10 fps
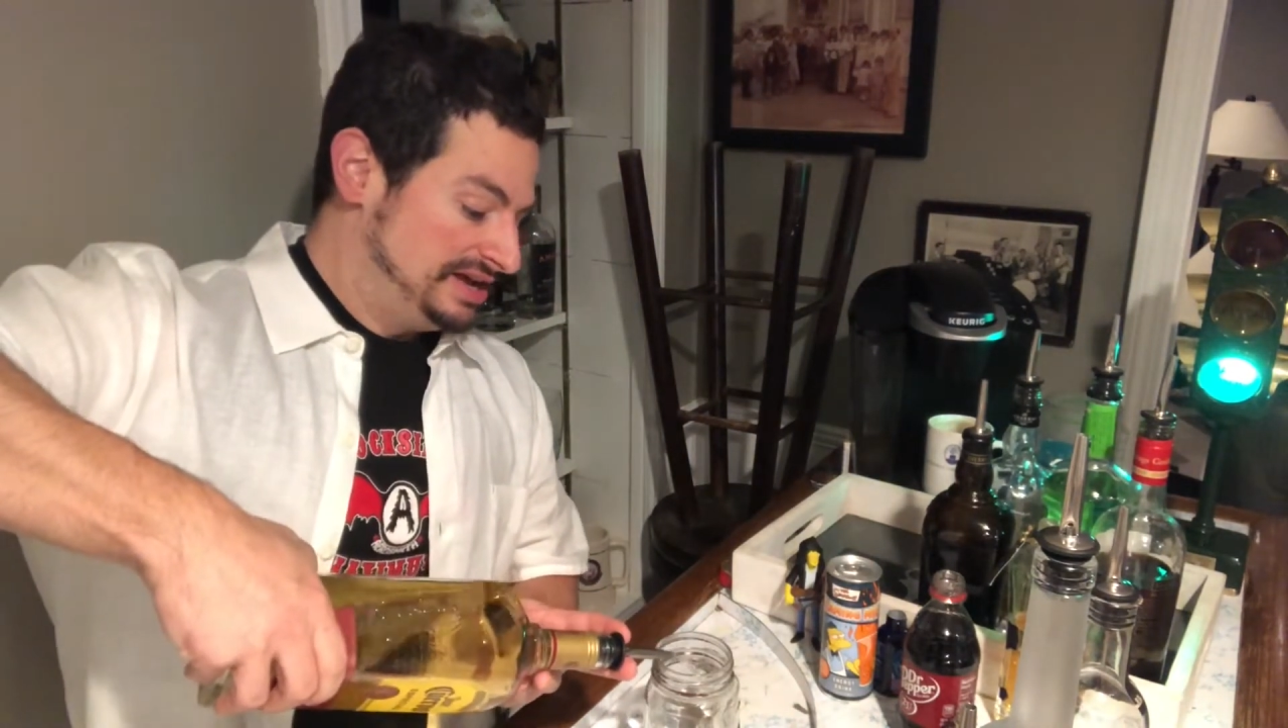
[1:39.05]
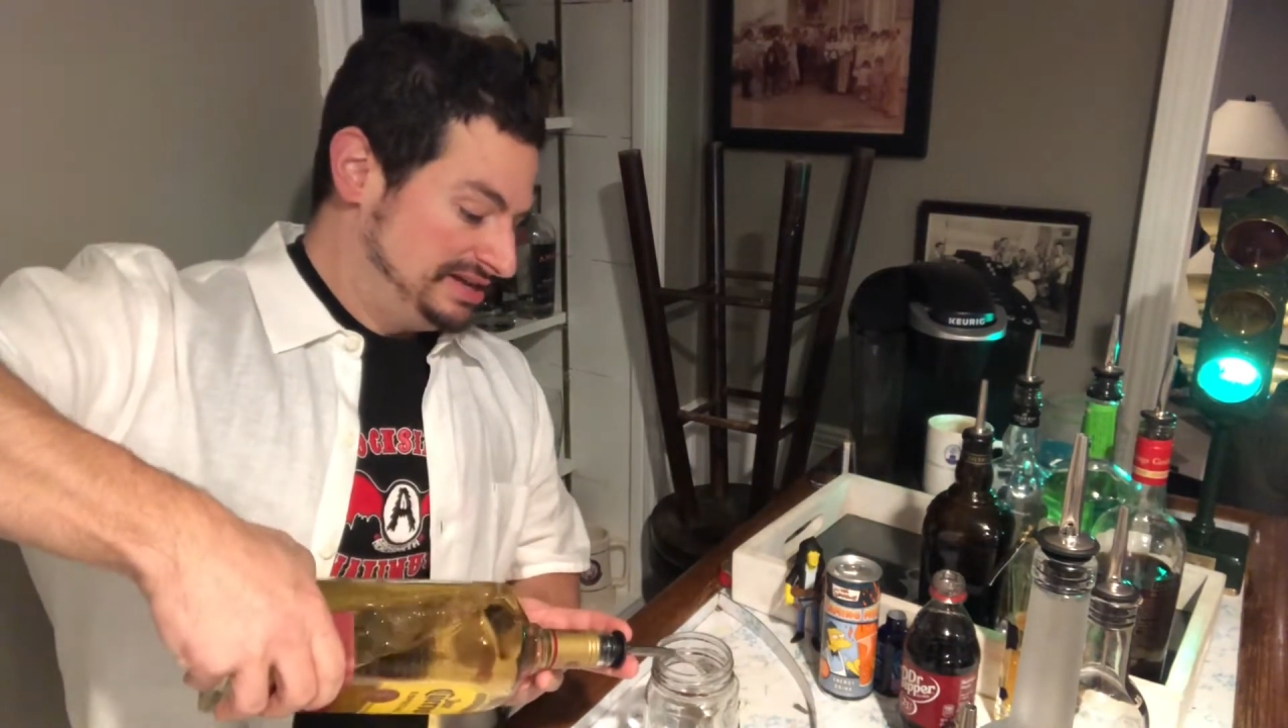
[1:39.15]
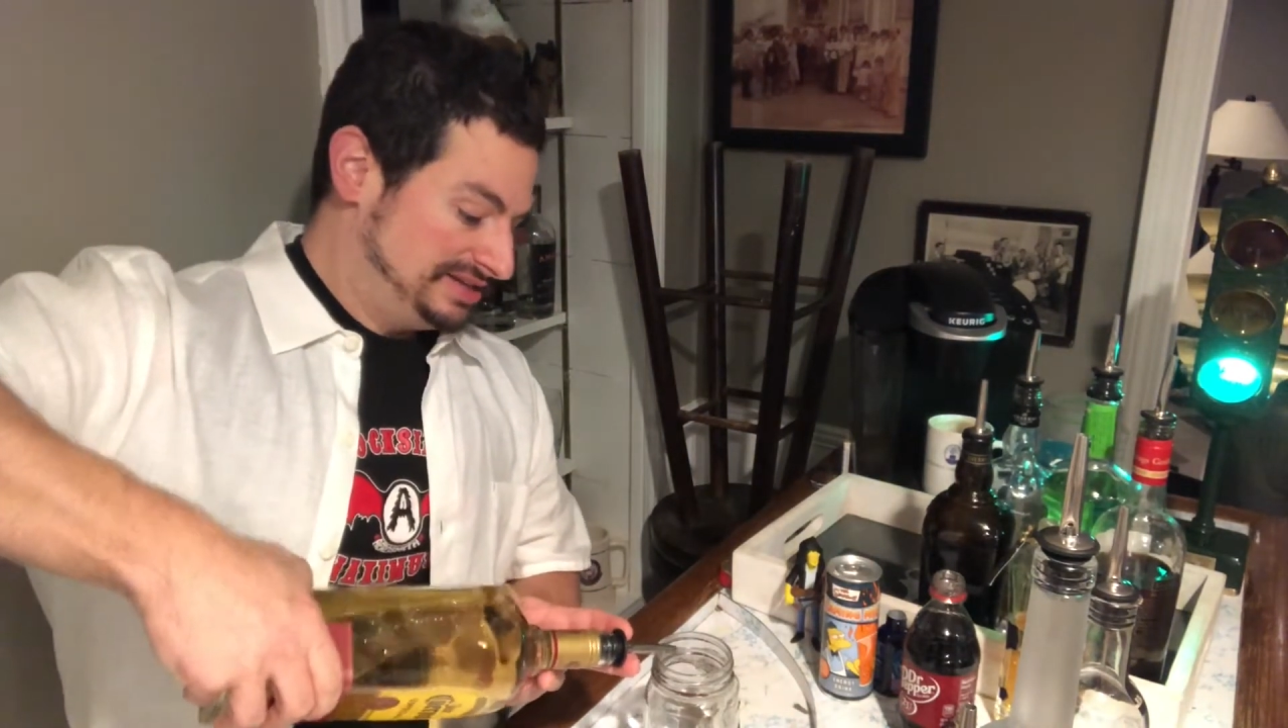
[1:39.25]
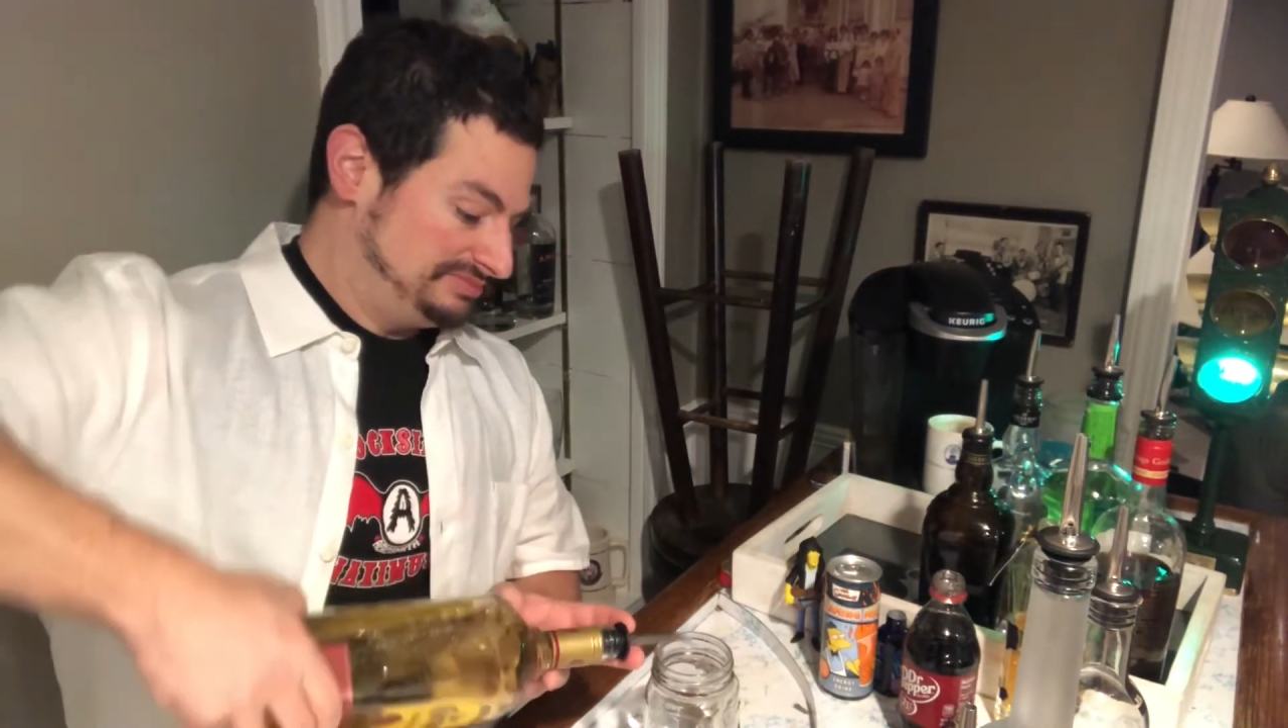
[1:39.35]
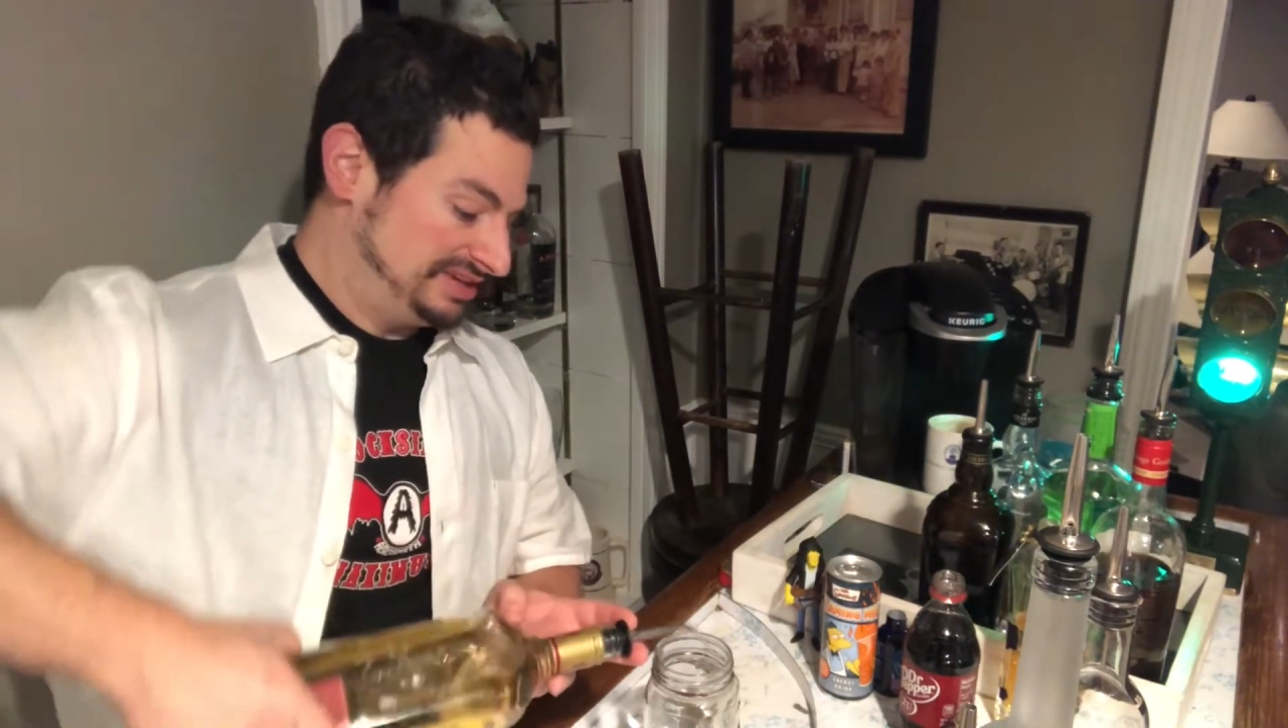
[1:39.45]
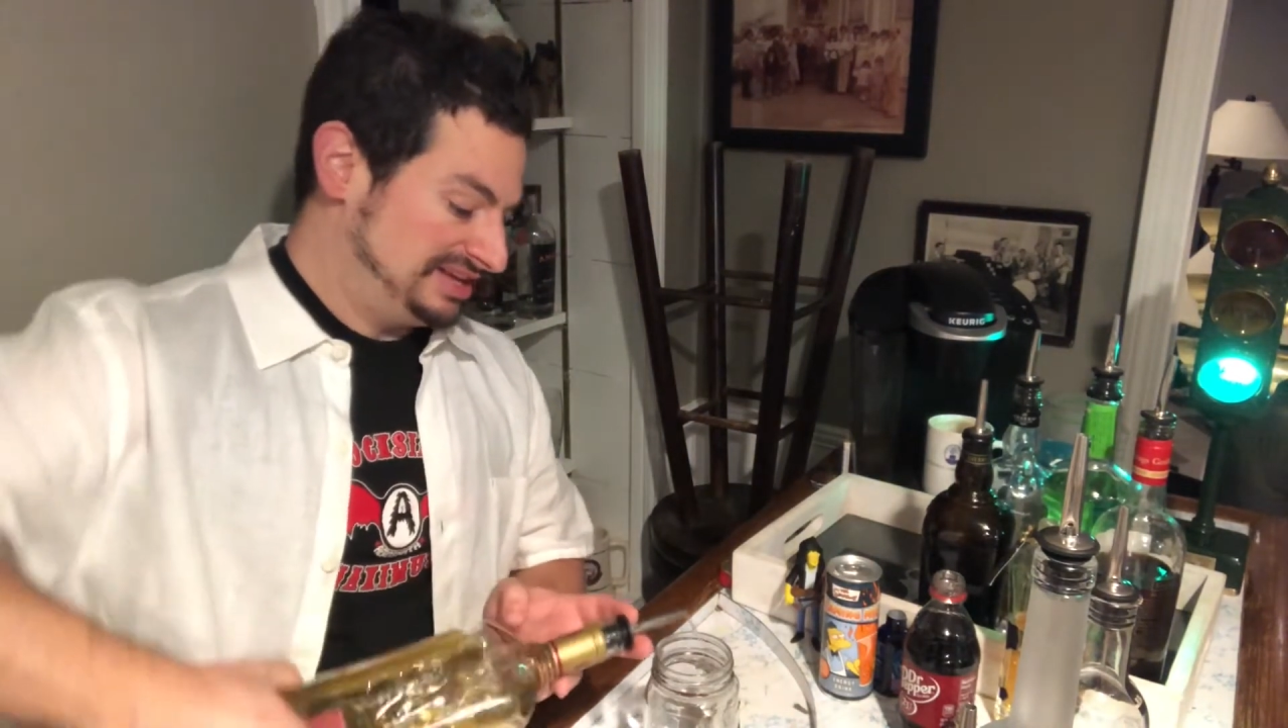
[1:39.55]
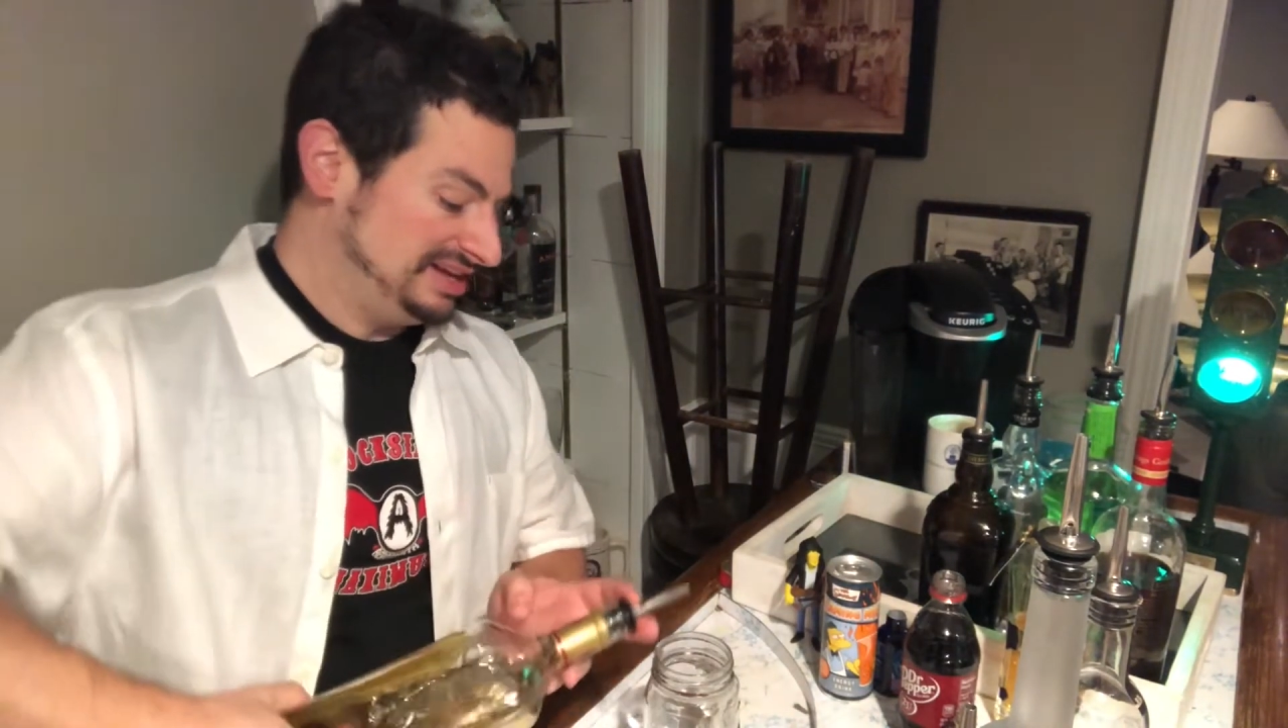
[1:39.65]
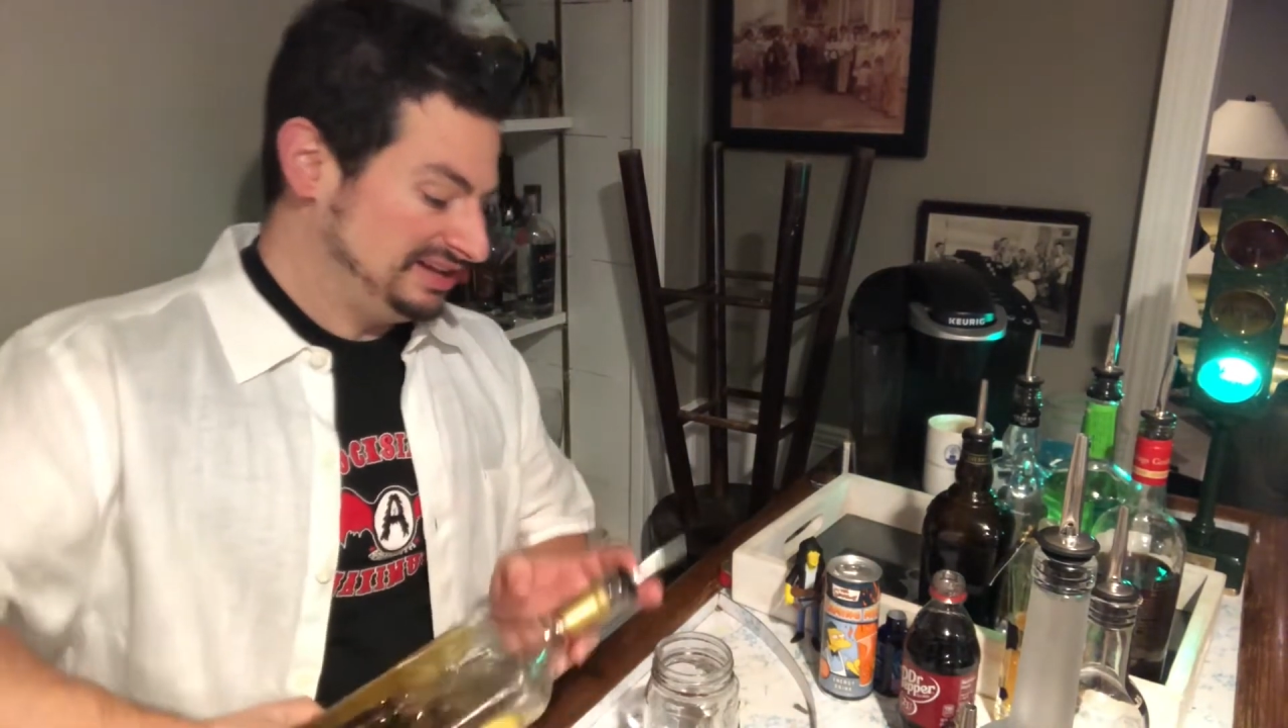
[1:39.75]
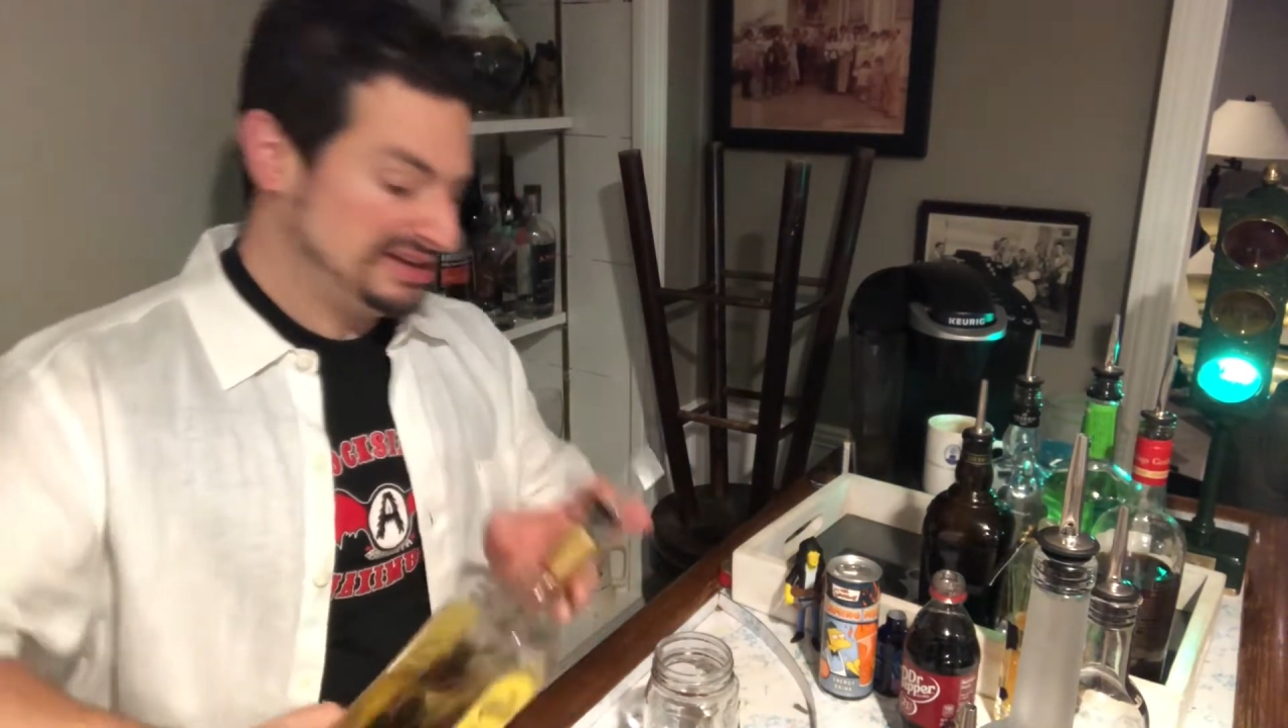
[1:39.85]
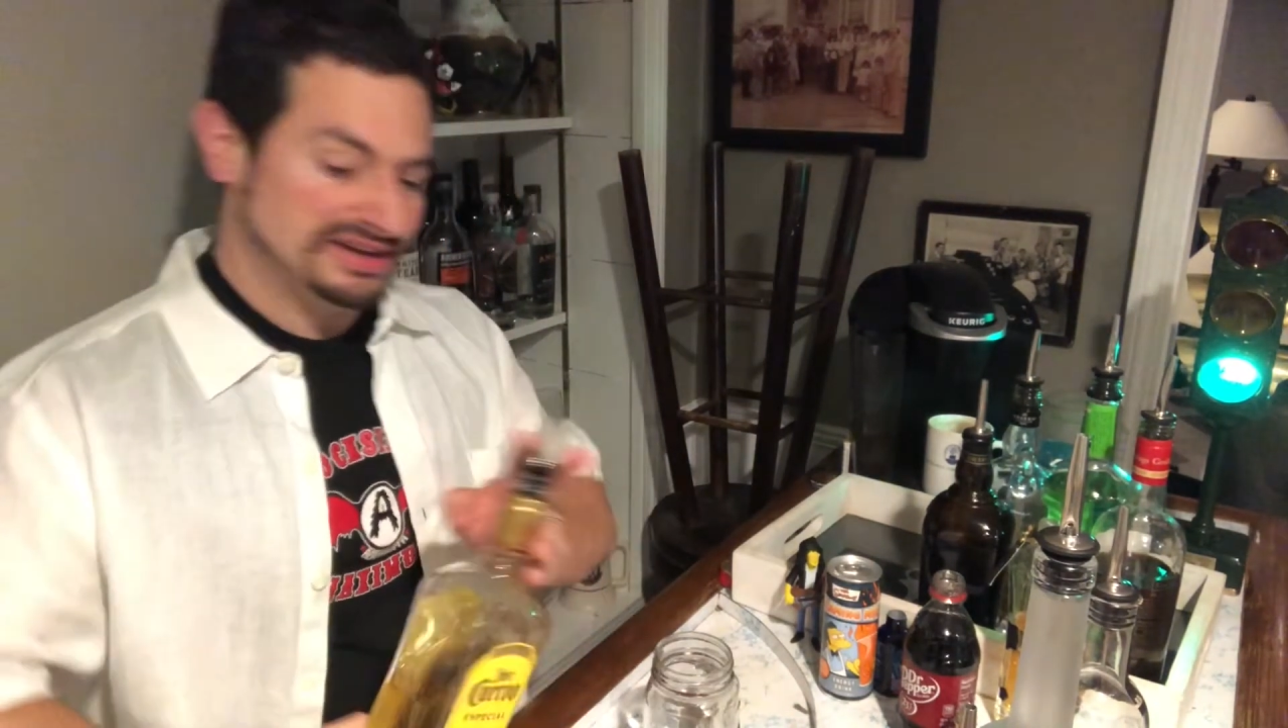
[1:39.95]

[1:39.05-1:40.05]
Some tequila,